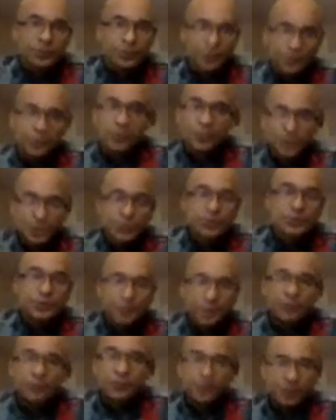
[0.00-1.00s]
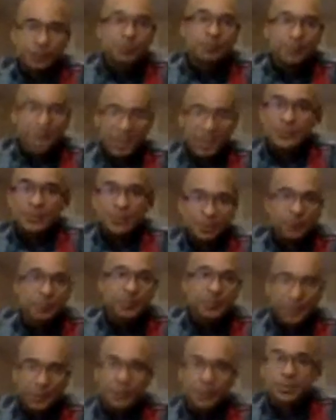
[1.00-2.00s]
through those two different basic
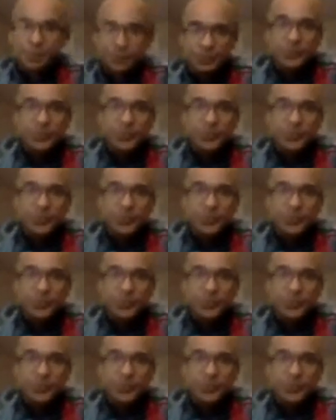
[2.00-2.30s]
mechanisms.